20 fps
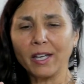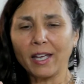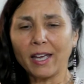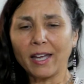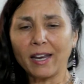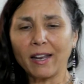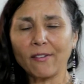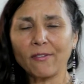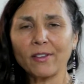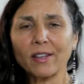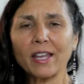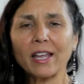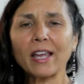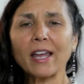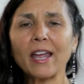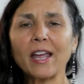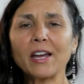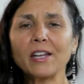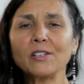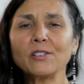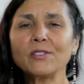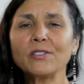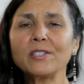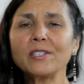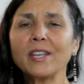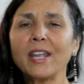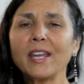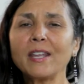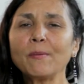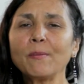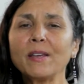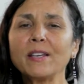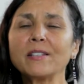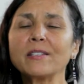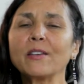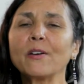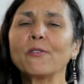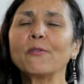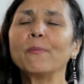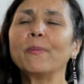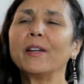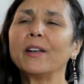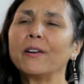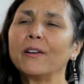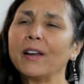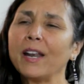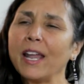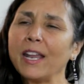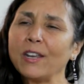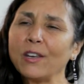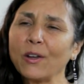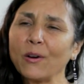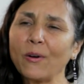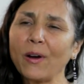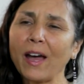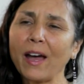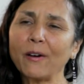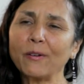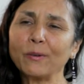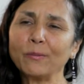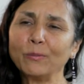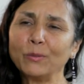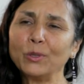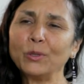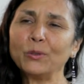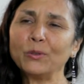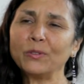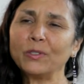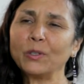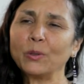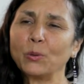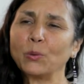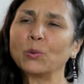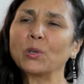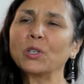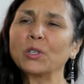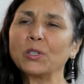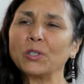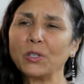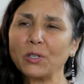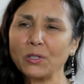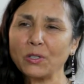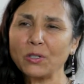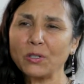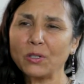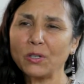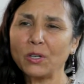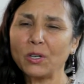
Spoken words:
and I feel like I understand myself better, and I know how to move in the world.